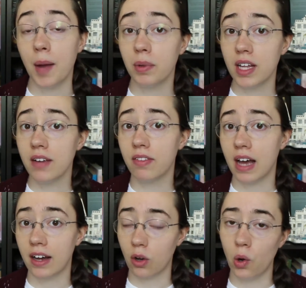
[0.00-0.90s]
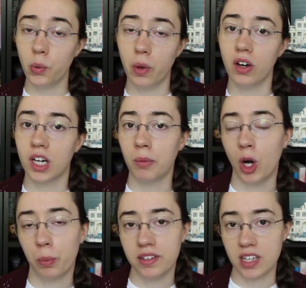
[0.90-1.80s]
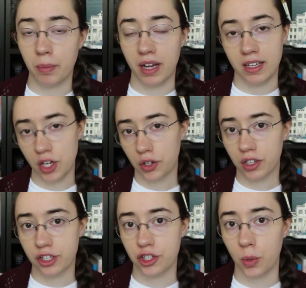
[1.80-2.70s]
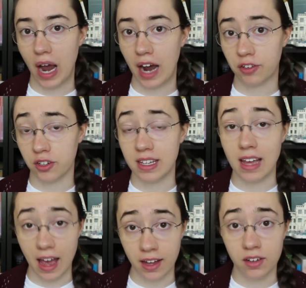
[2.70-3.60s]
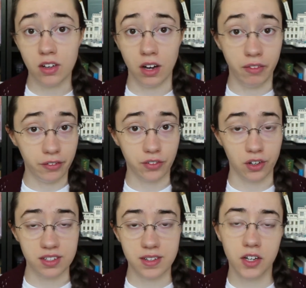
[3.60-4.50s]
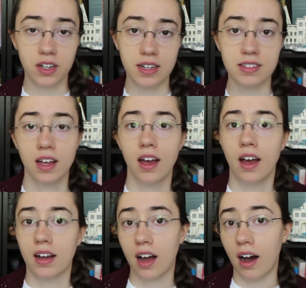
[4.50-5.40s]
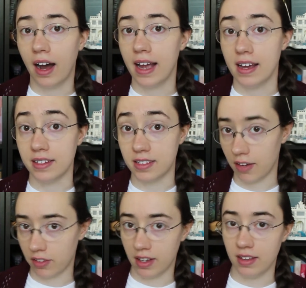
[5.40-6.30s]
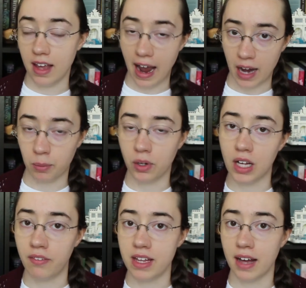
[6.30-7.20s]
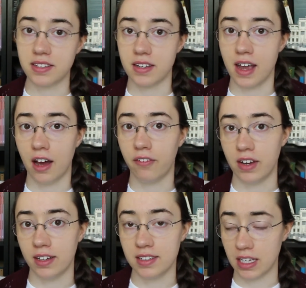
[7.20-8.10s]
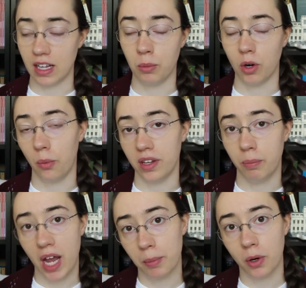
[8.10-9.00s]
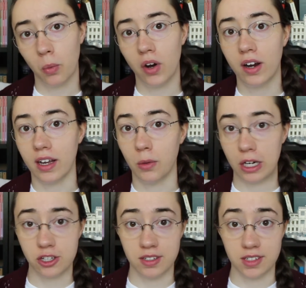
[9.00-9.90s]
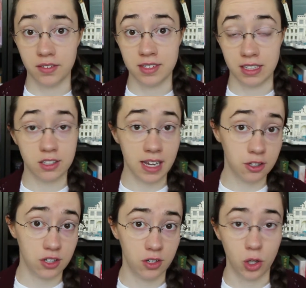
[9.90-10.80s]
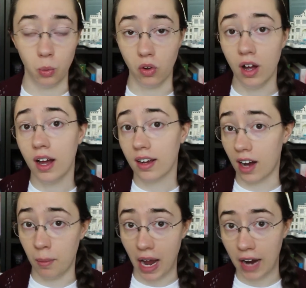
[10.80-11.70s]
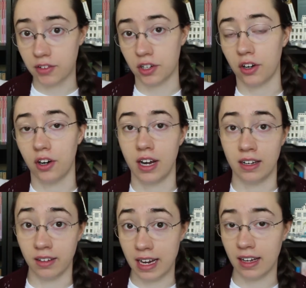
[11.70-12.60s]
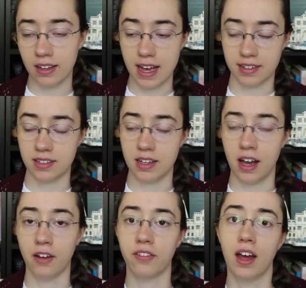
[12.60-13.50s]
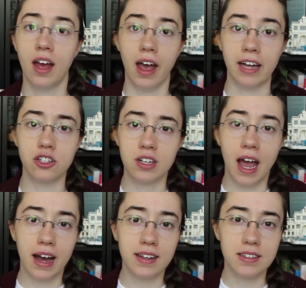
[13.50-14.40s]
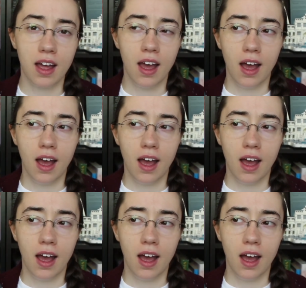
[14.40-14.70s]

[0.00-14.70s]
I believe that Cold Welcome opens up a year or two after the end of the first series. Kai is definitely the admiral of the SDF and is dealing more with paperwork and questions of succession, who will come after her in leading the SDF, and she has